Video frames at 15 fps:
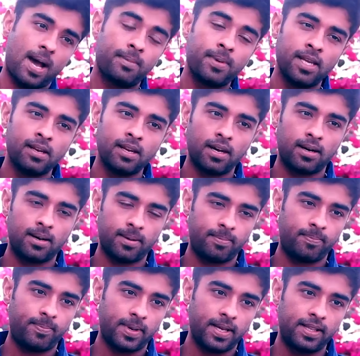I mean,
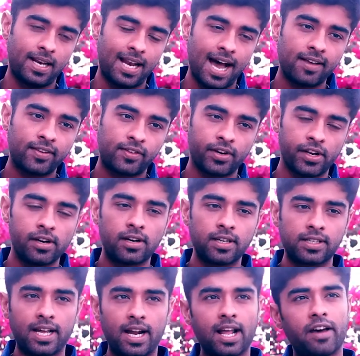in the last 3
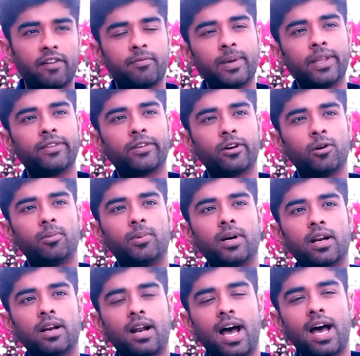years that I've been
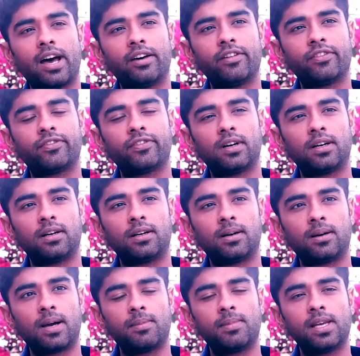sober,
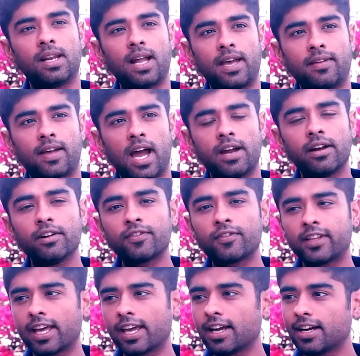I kind of
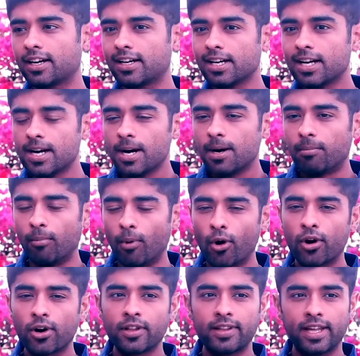think
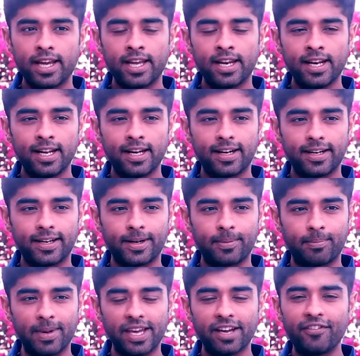more than
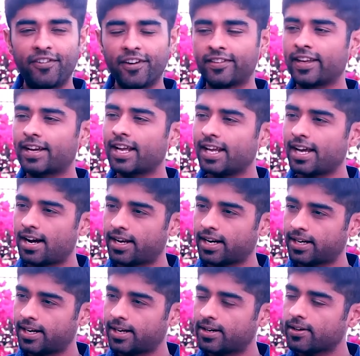being physically
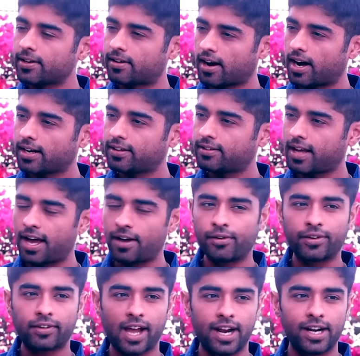addicted to drugs, I
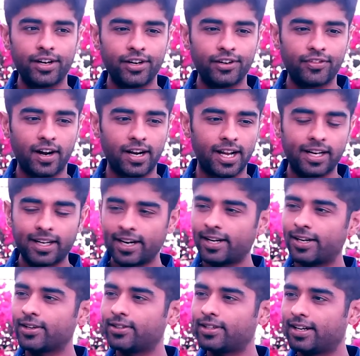was kind of
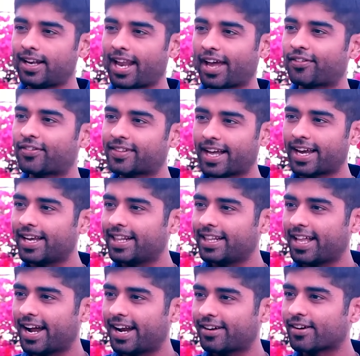addicted to the lifestyle
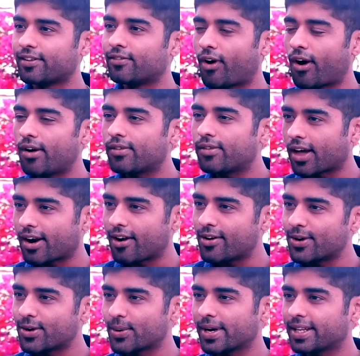that revolved
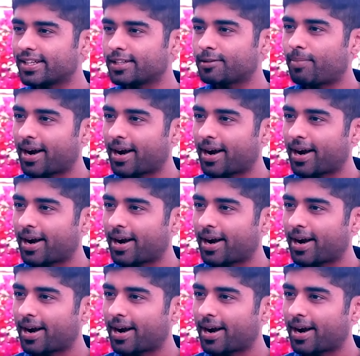around doing this